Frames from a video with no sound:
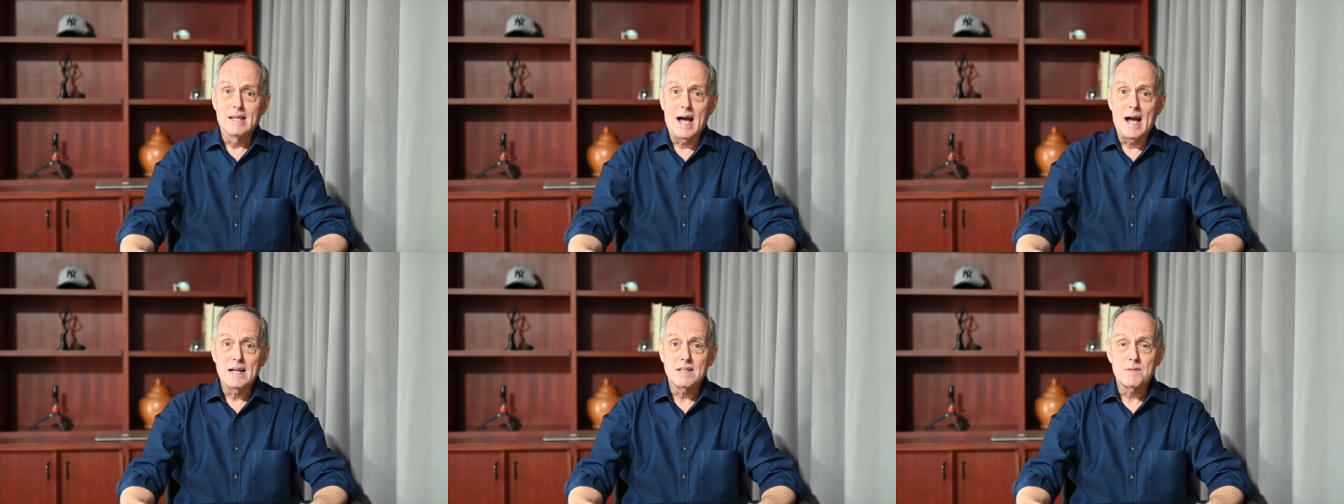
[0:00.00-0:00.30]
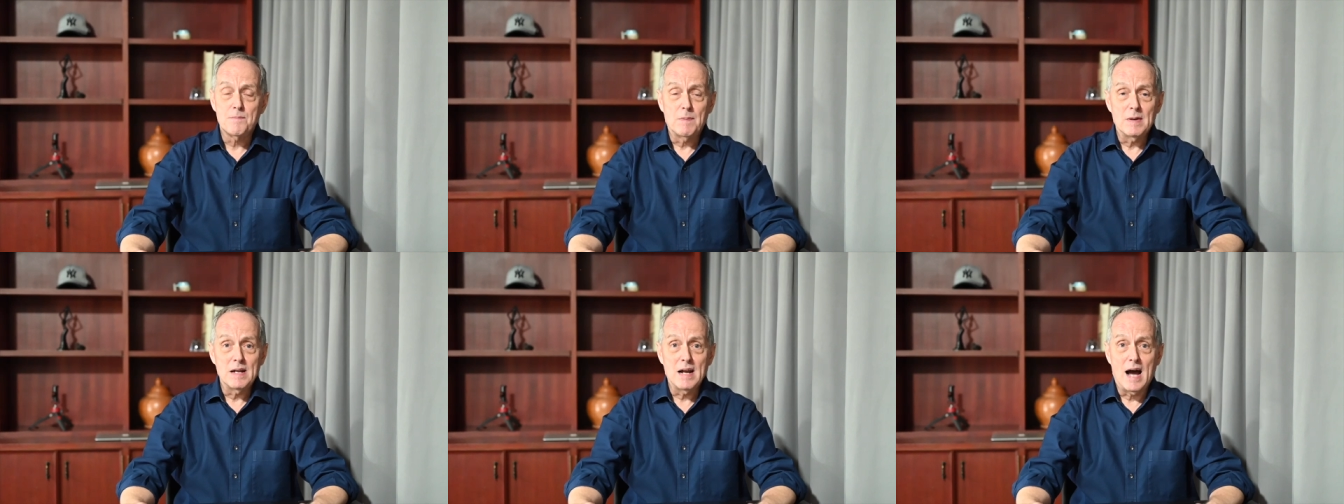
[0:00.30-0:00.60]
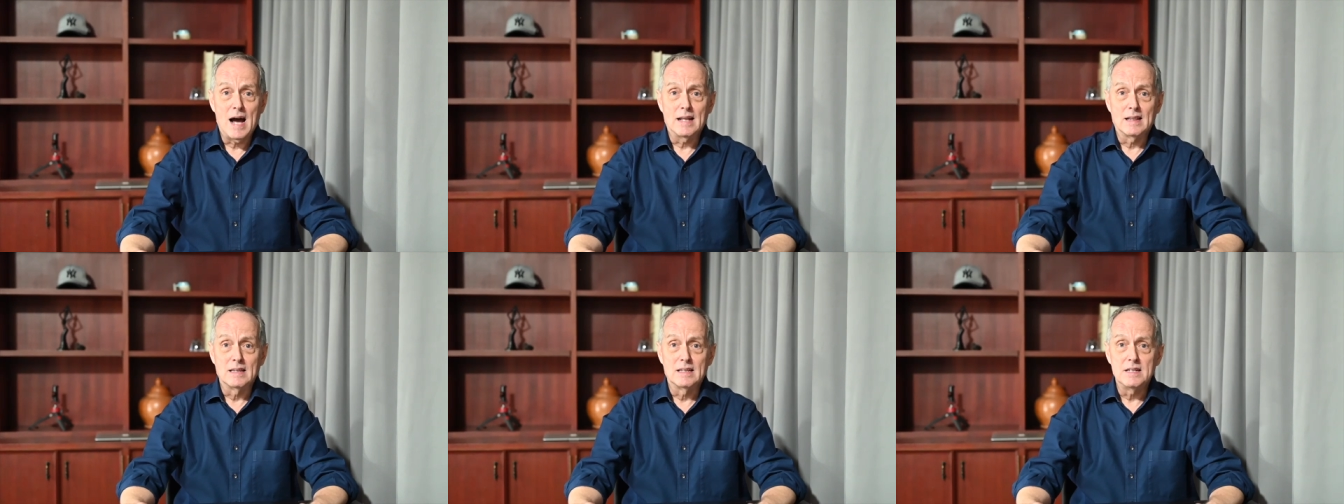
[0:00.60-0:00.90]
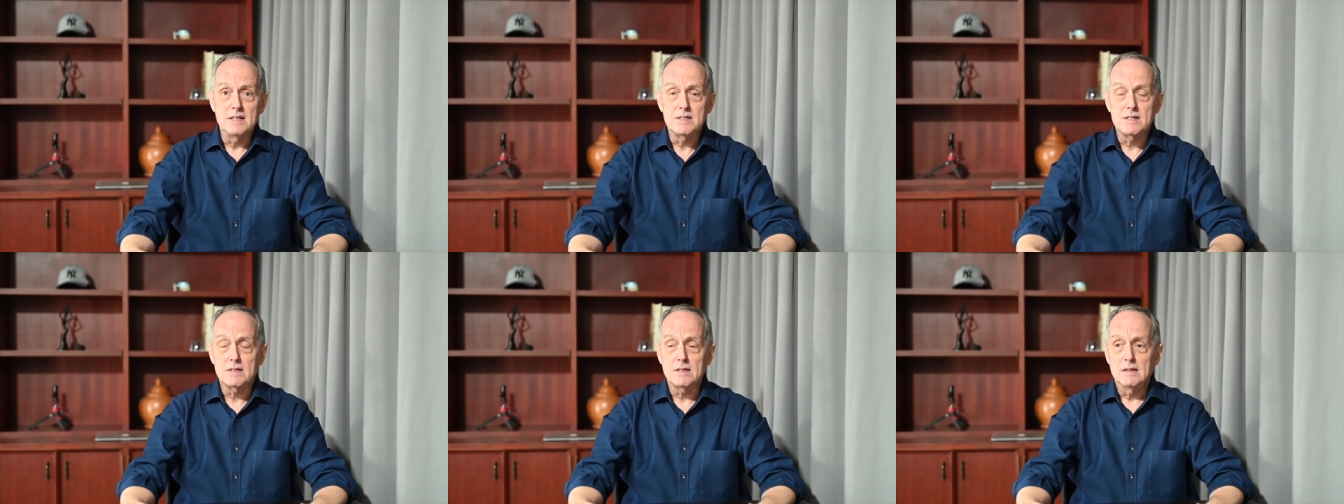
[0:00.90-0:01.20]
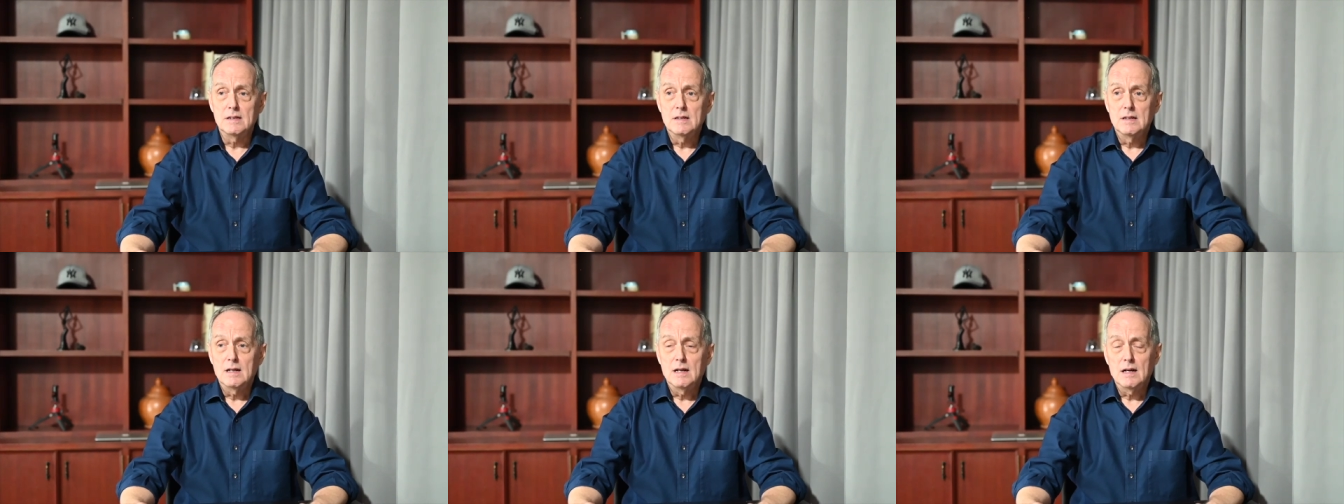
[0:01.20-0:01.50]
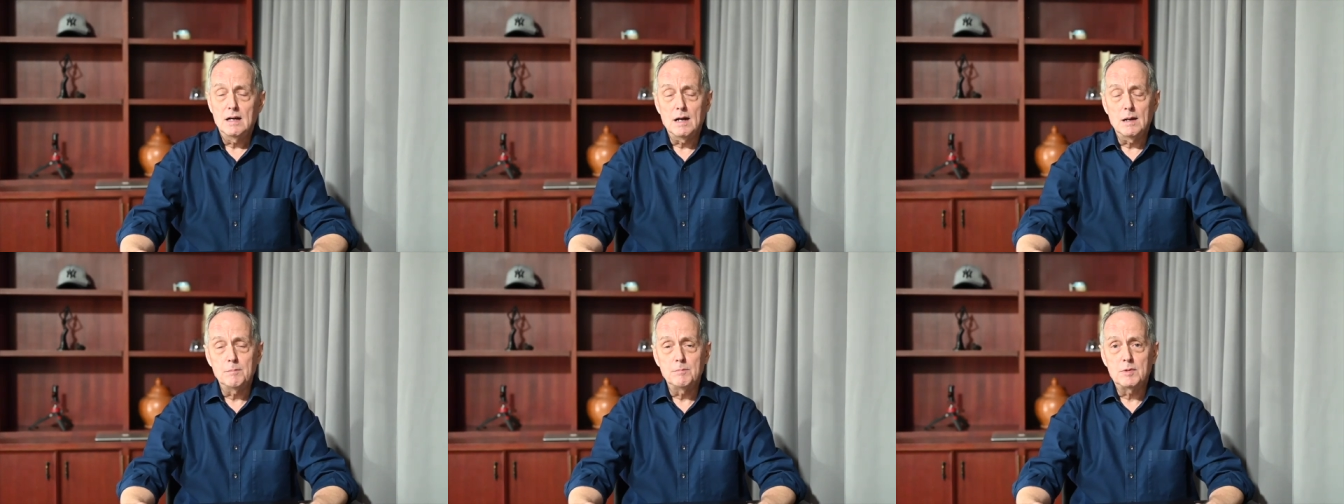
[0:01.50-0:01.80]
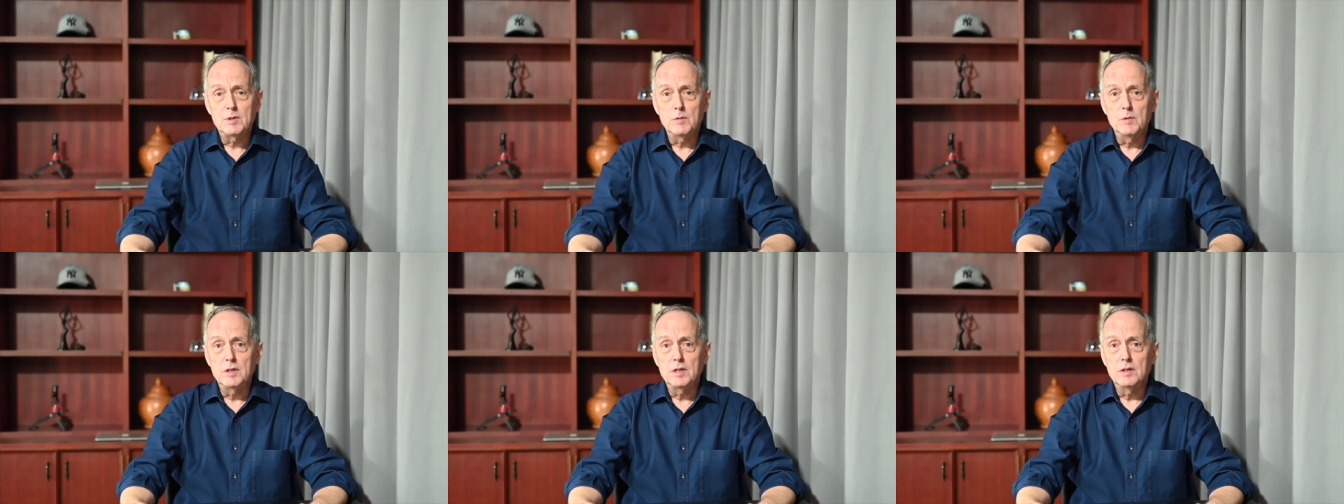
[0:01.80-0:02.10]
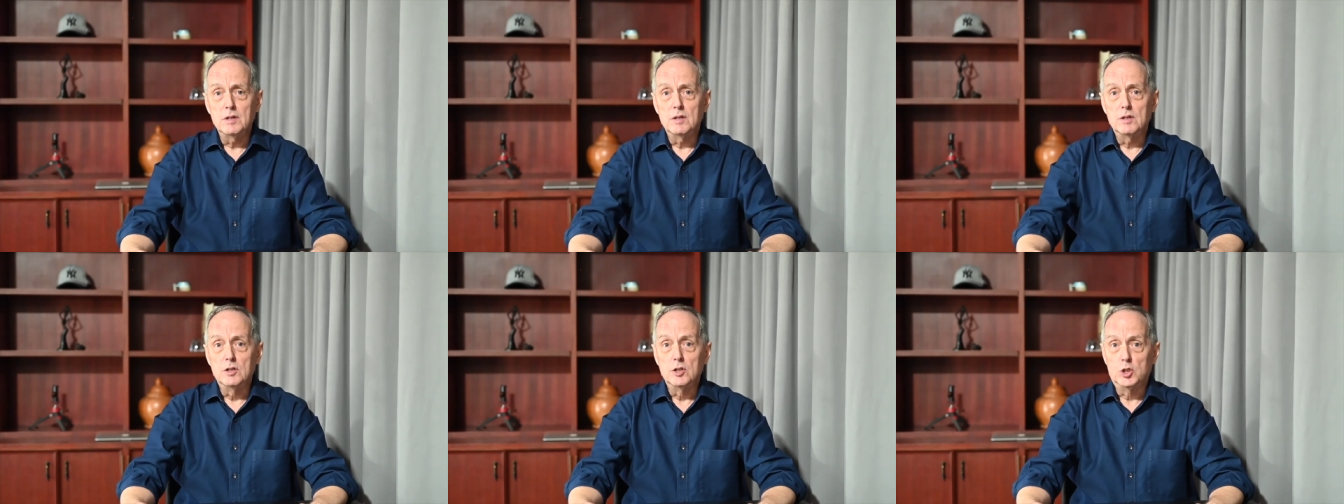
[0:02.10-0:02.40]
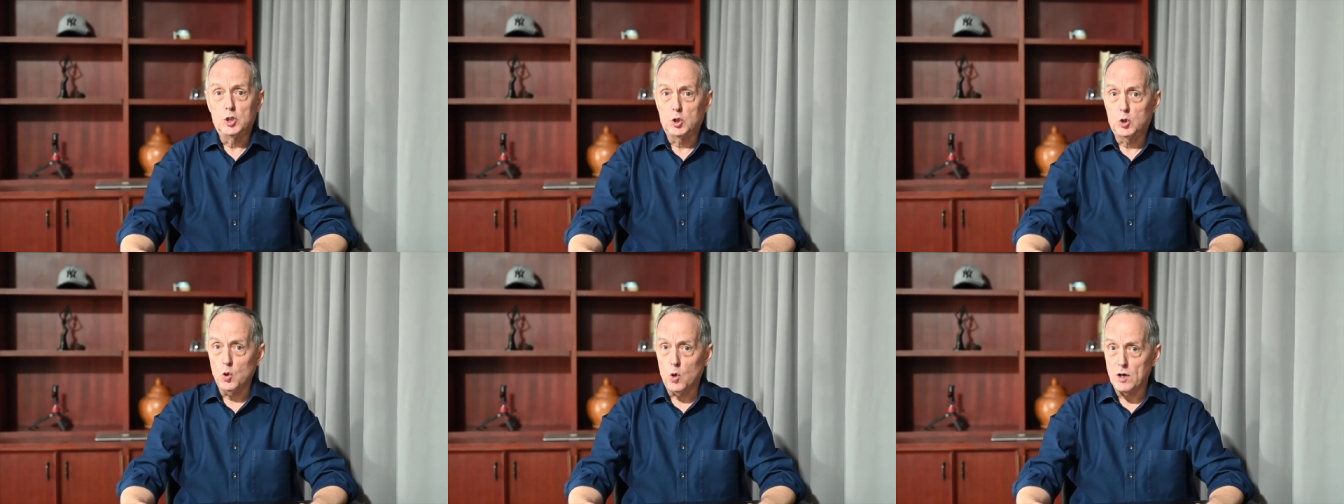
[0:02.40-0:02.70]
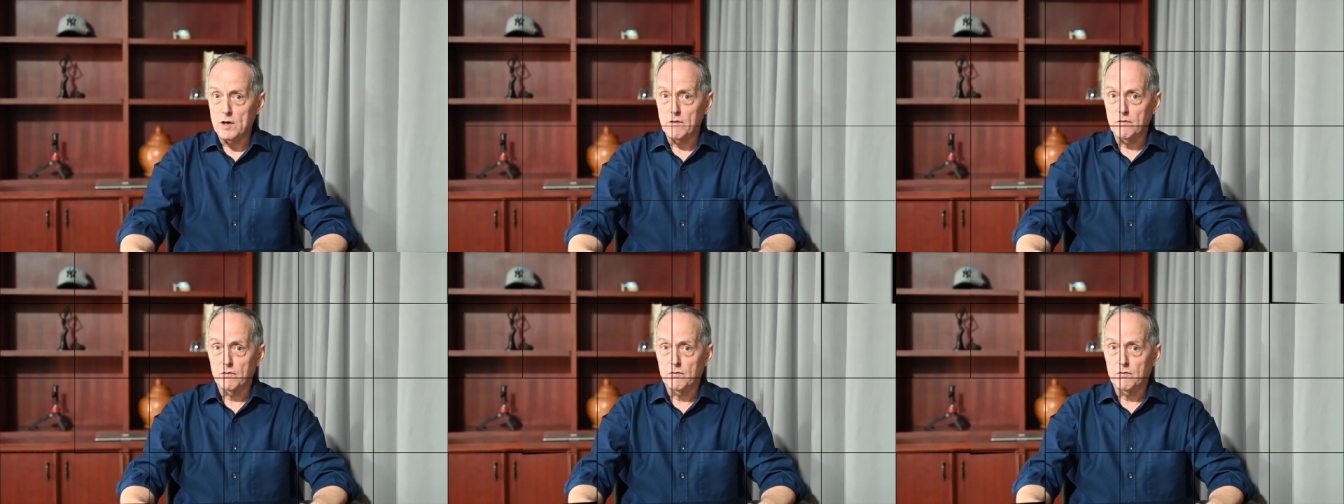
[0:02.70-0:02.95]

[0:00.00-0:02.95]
last but not least, I'm doing short